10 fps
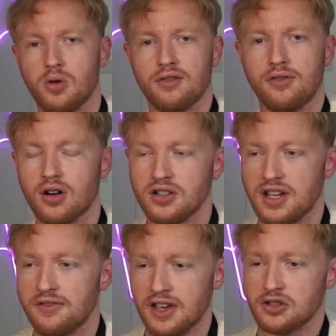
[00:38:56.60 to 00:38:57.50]
at first
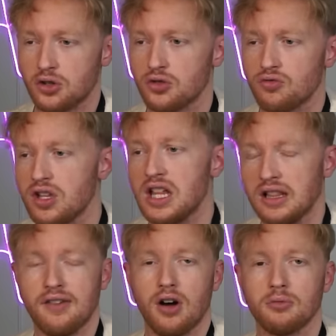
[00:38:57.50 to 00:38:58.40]
if this could really
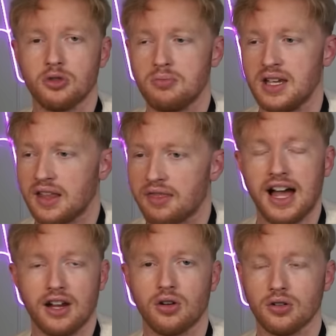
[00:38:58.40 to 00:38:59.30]
live up to being
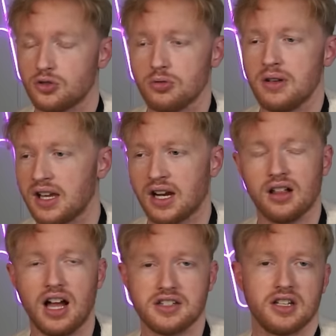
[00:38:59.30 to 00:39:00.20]
that good, to being a
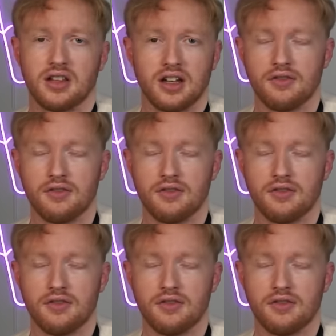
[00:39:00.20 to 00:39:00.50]
classic like I've